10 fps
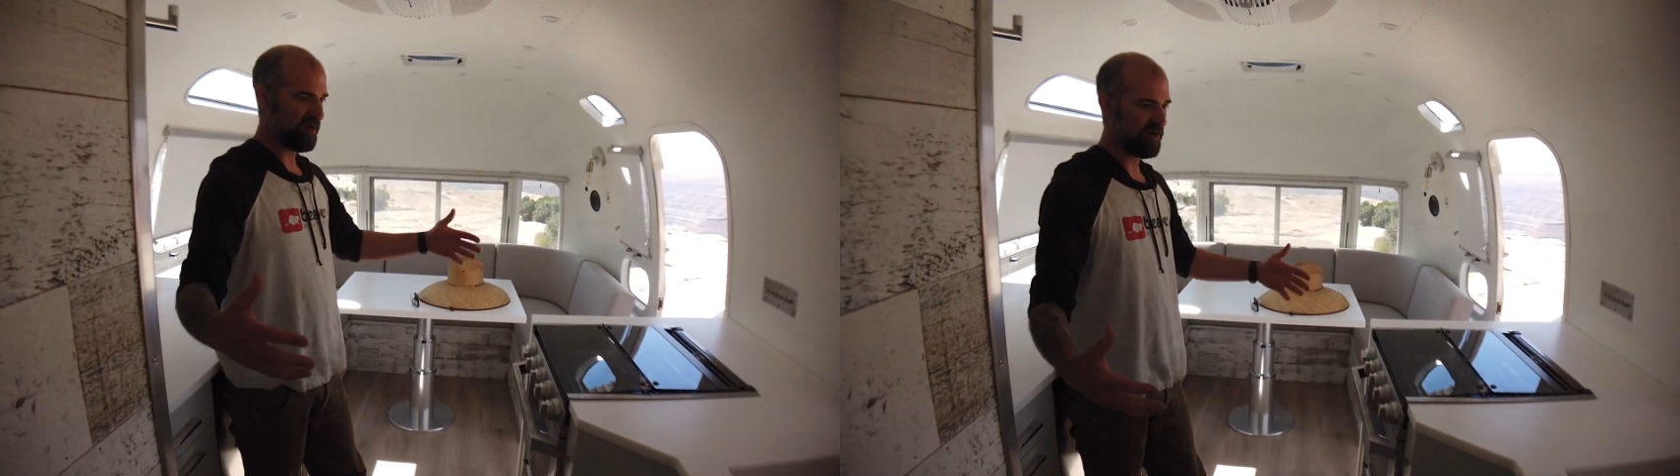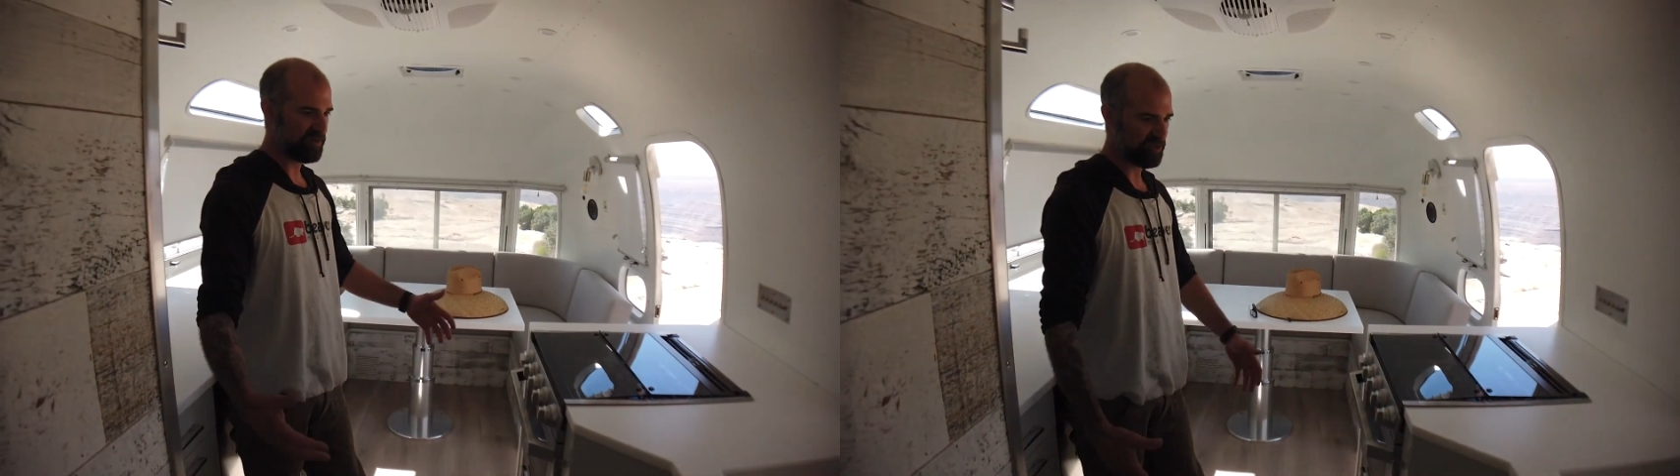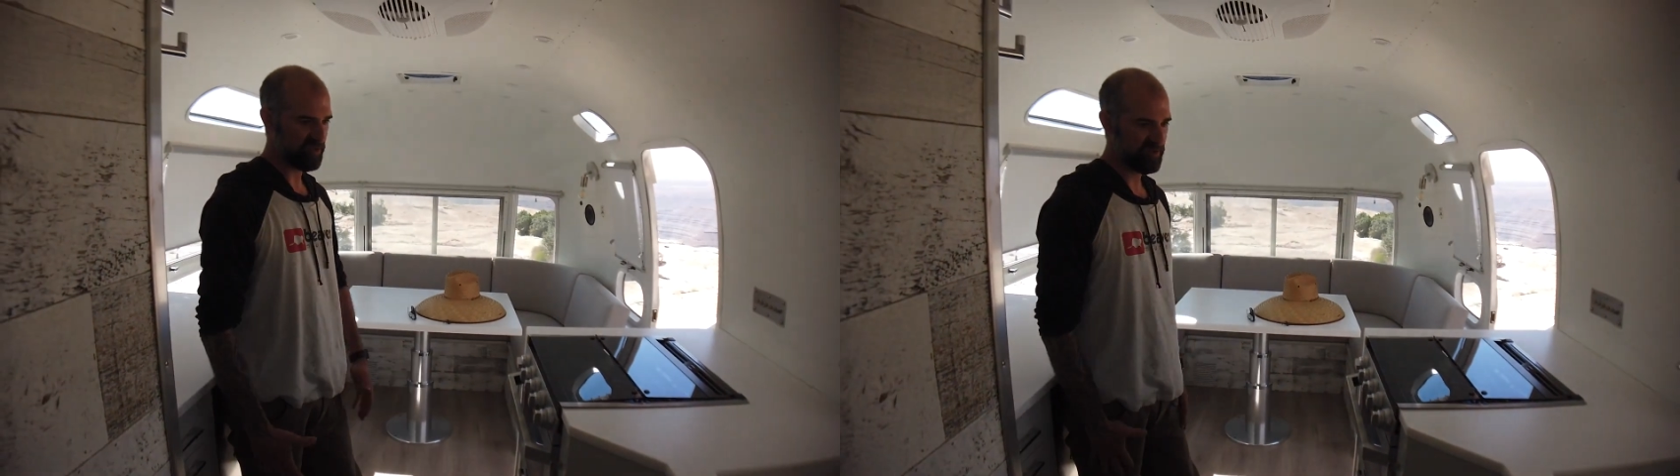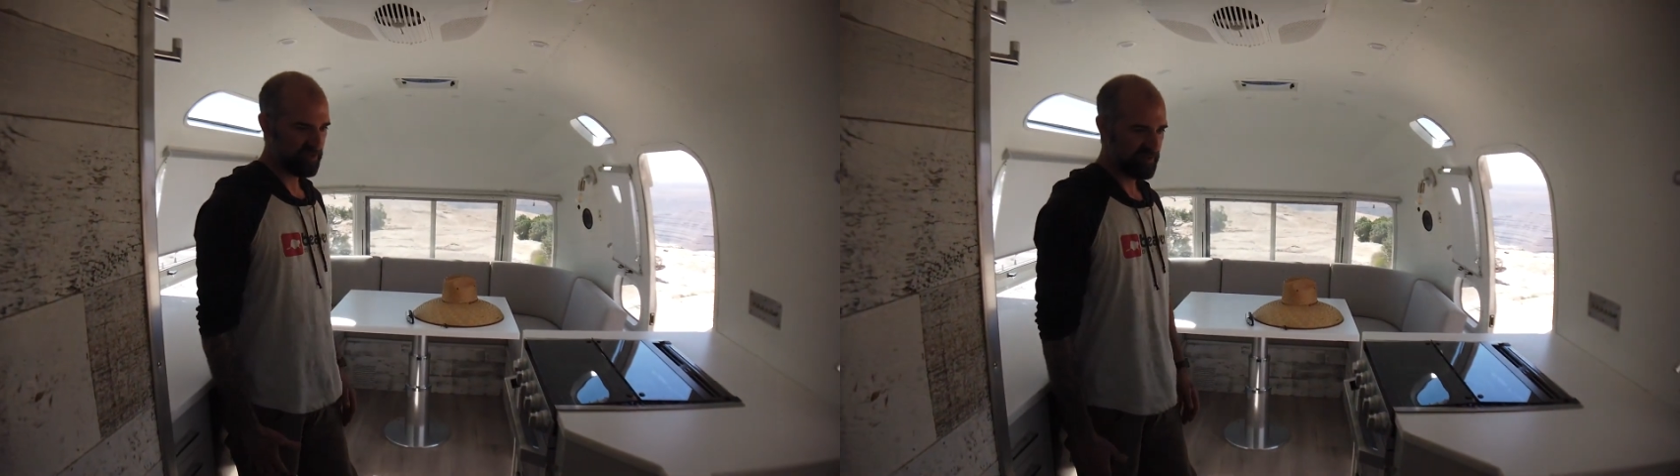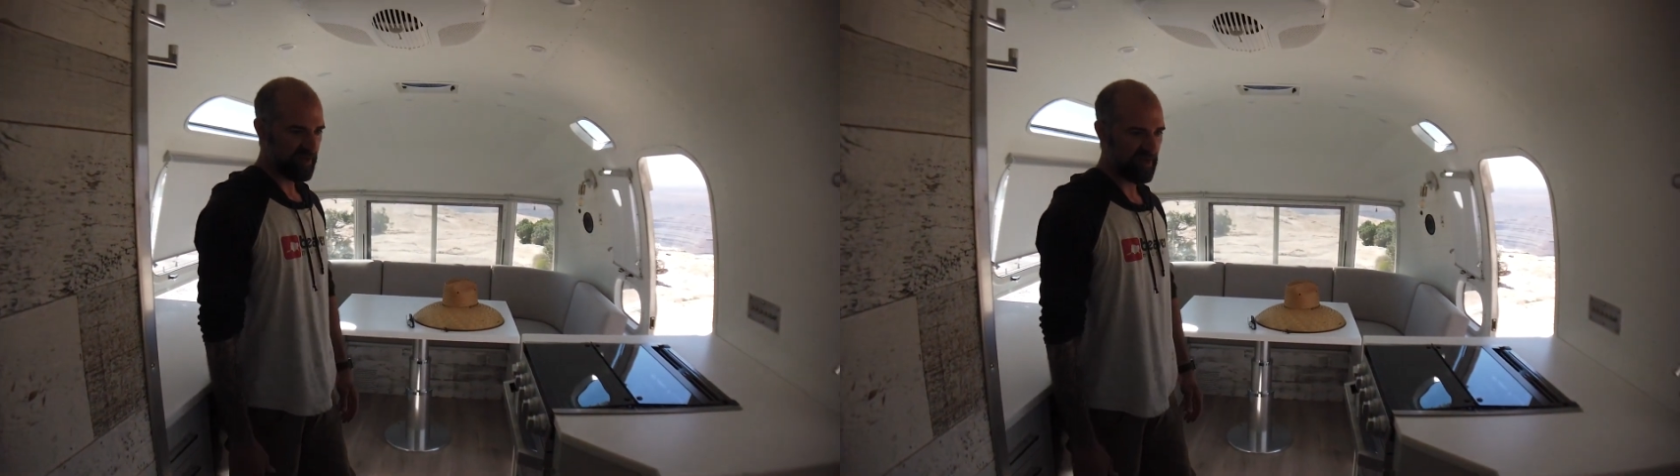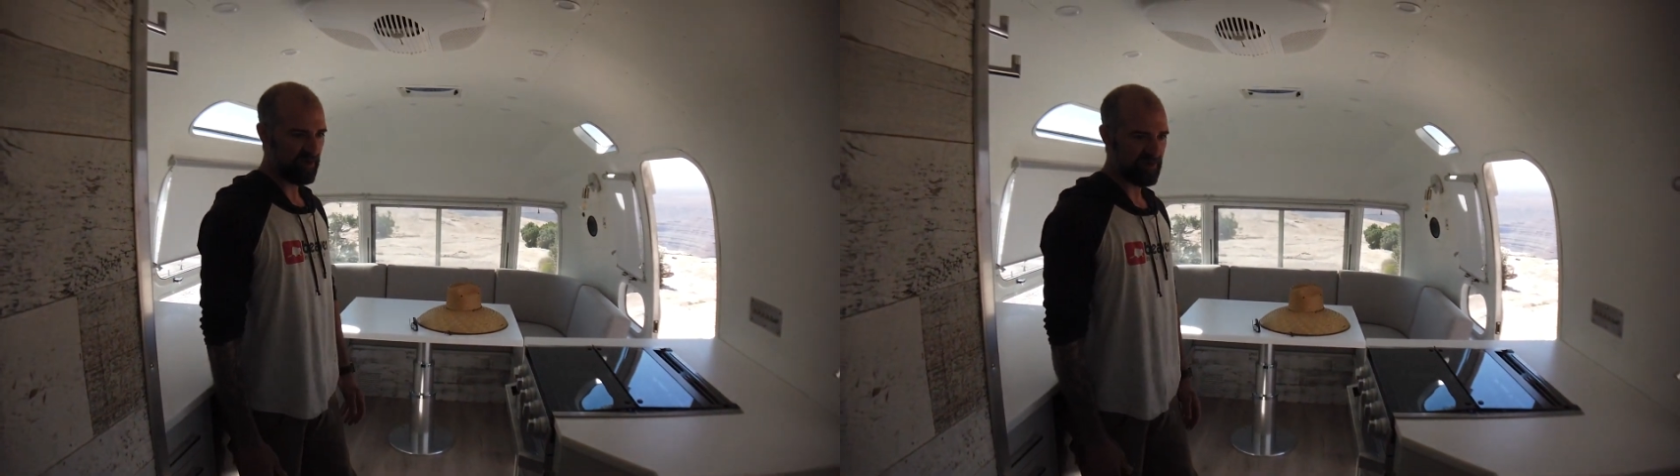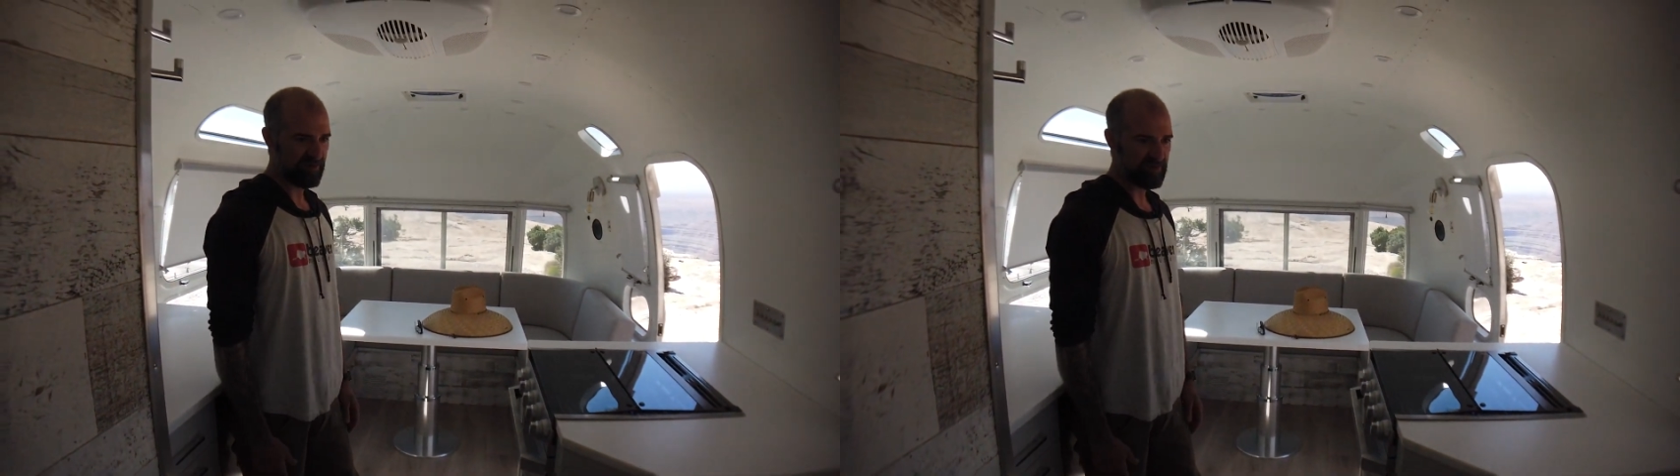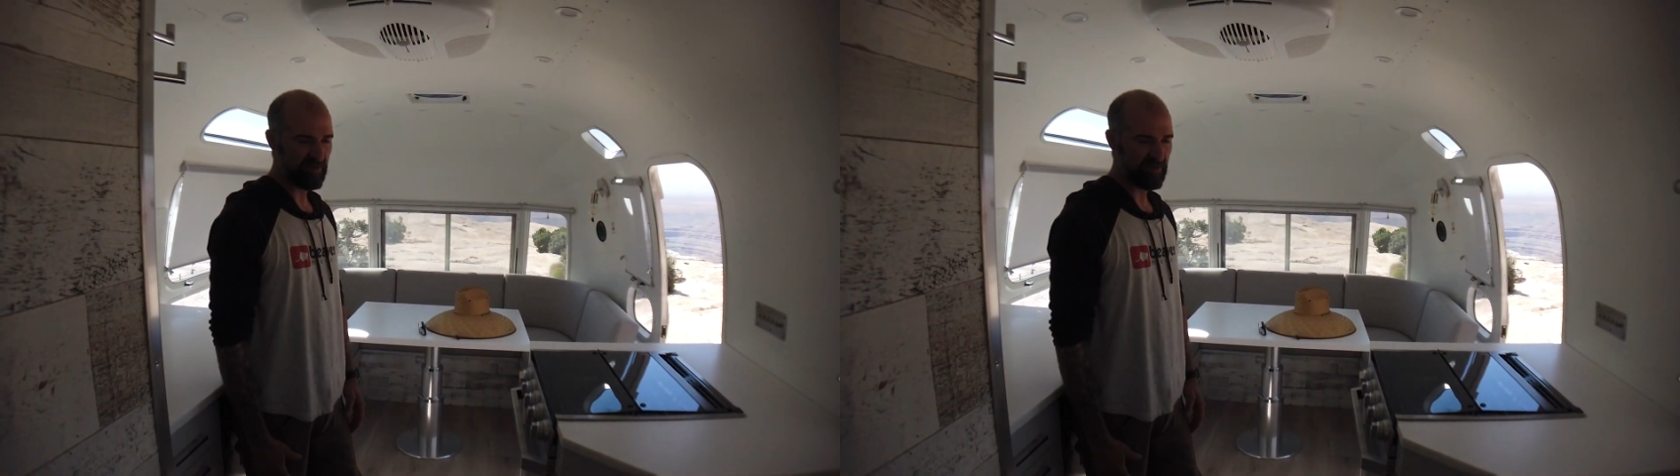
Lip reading: large areas